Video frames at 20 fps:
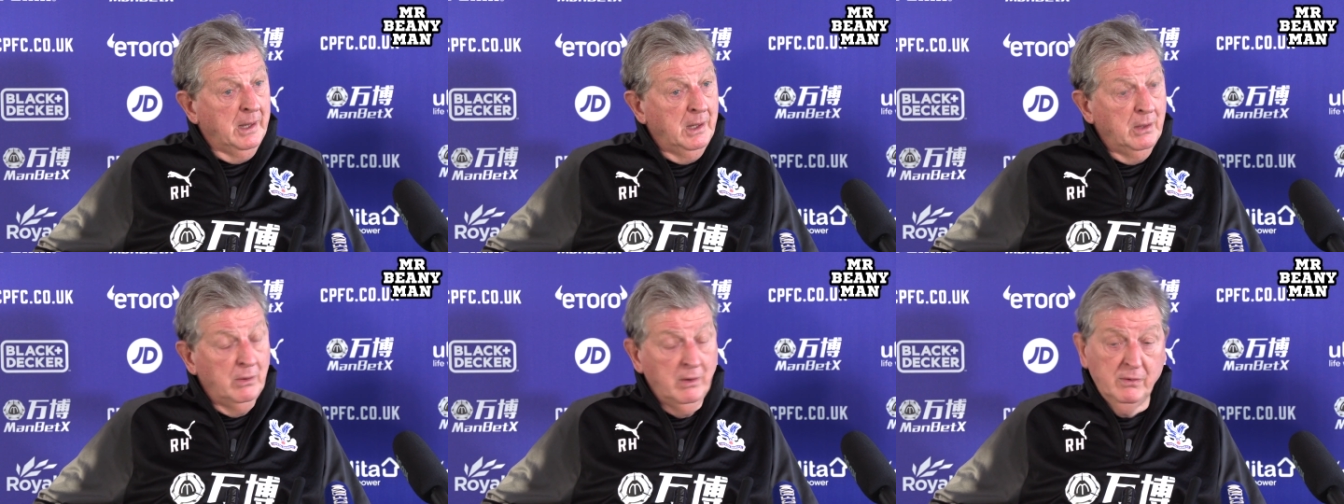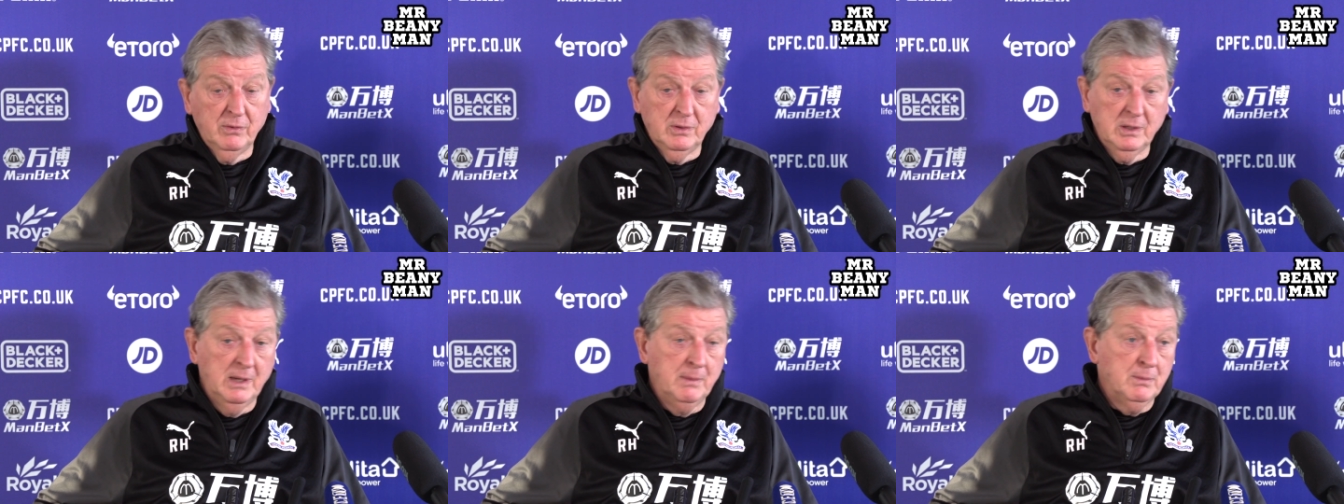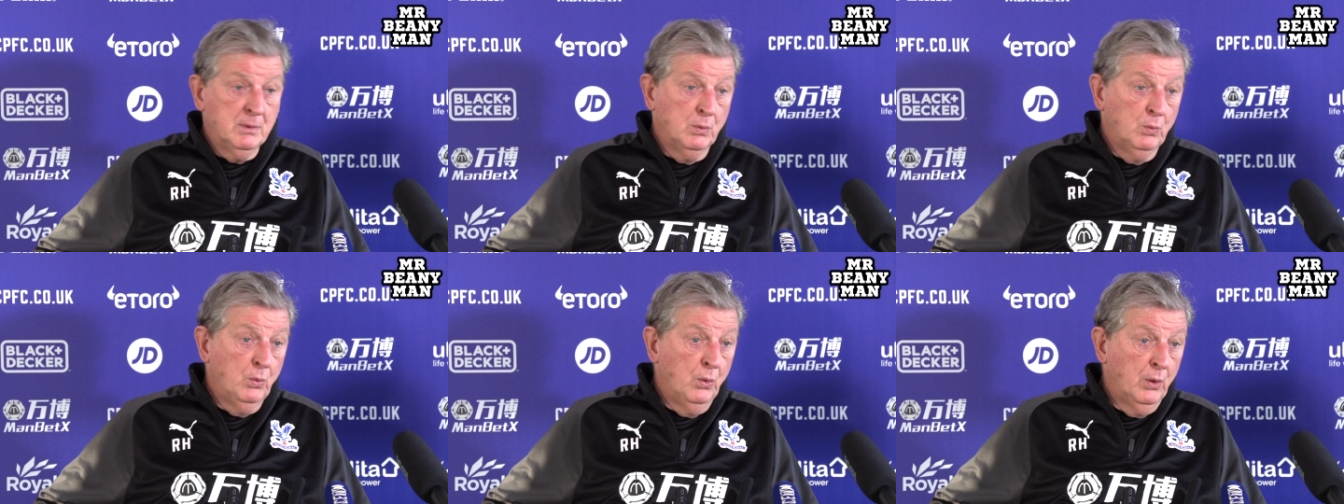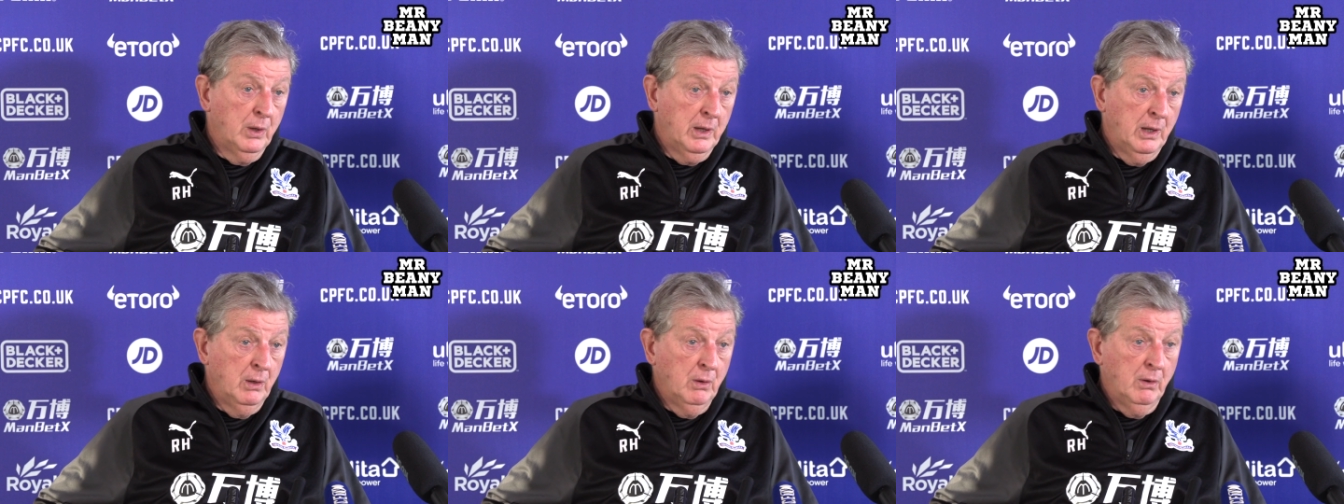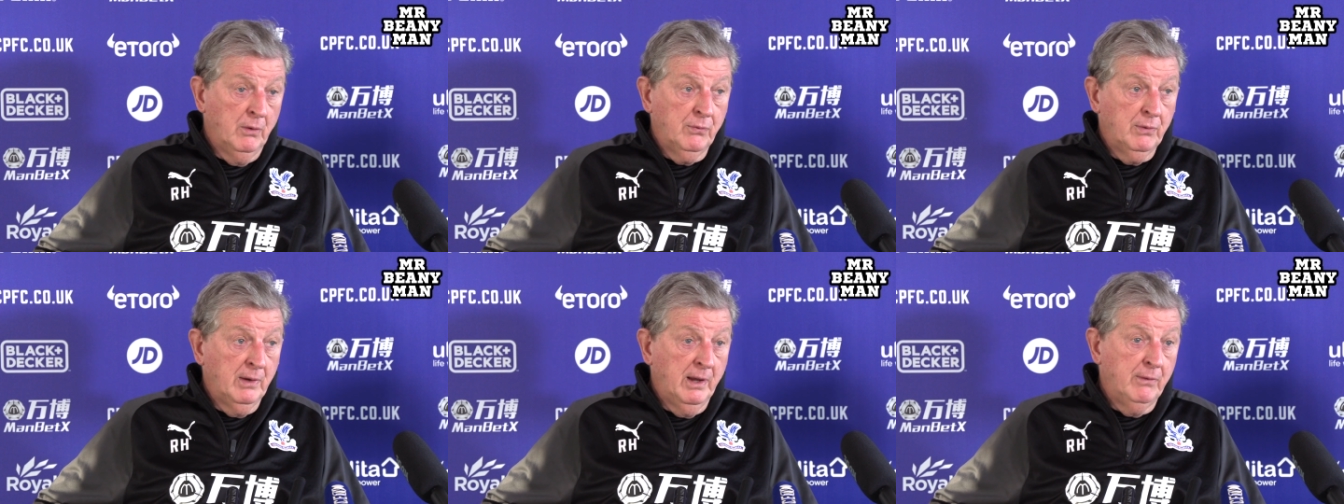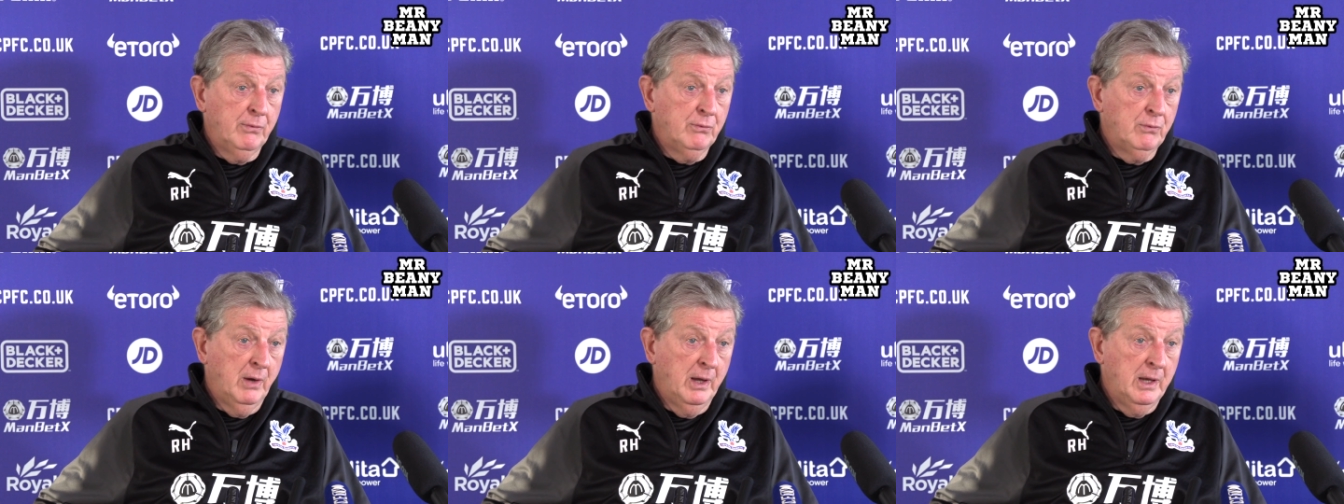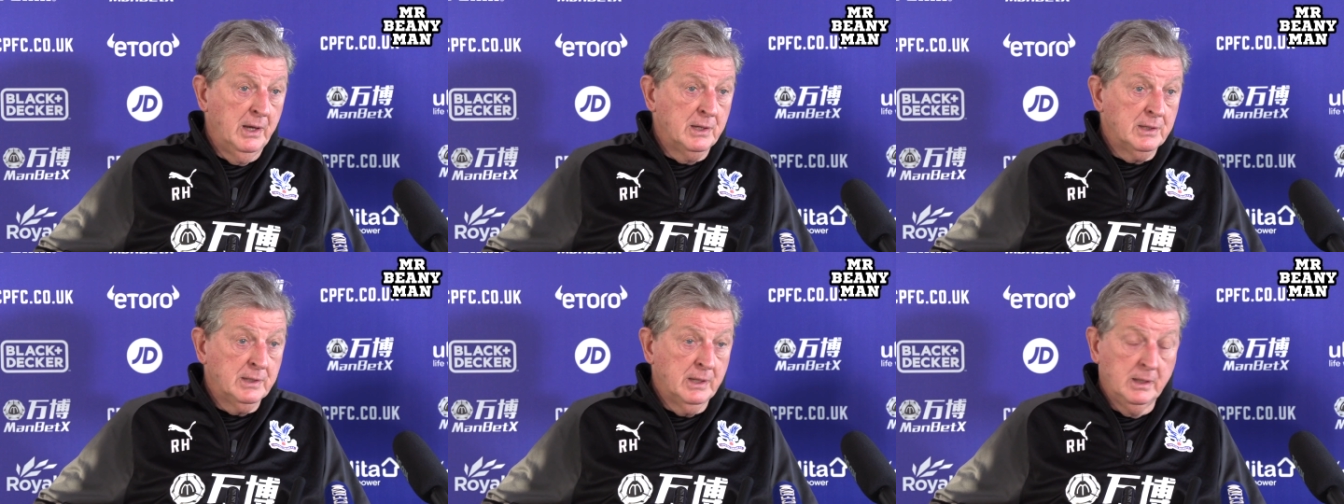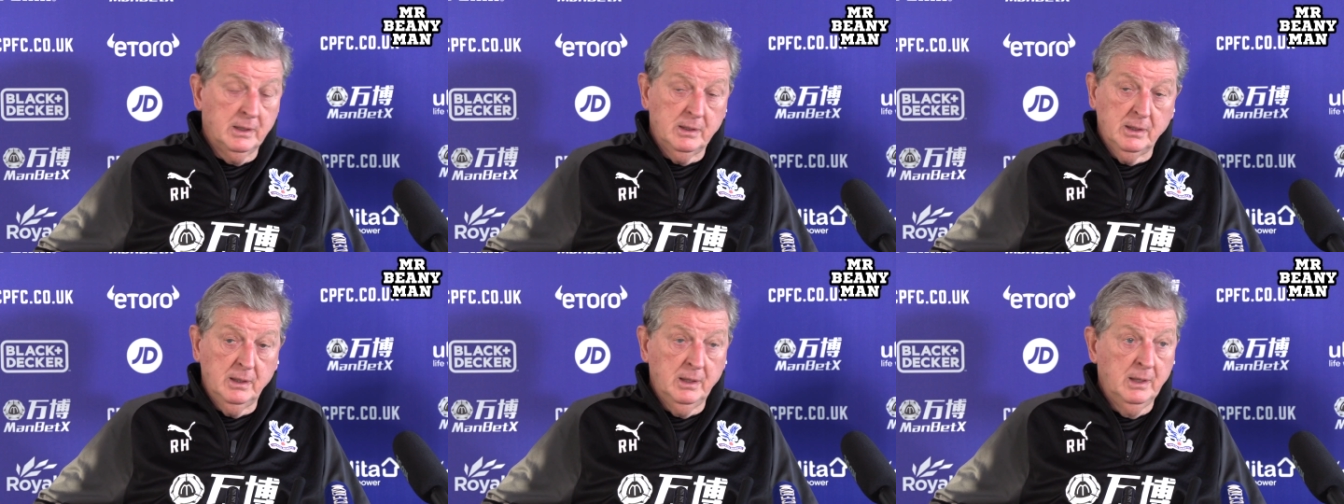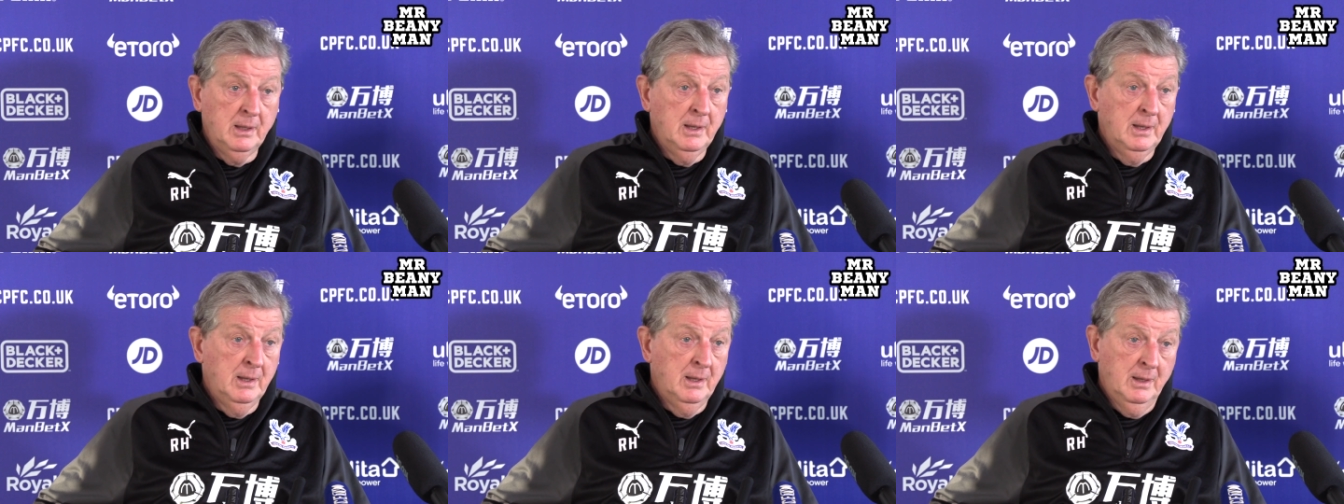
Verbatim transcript: You know, if teams are walking off left, right, and centre,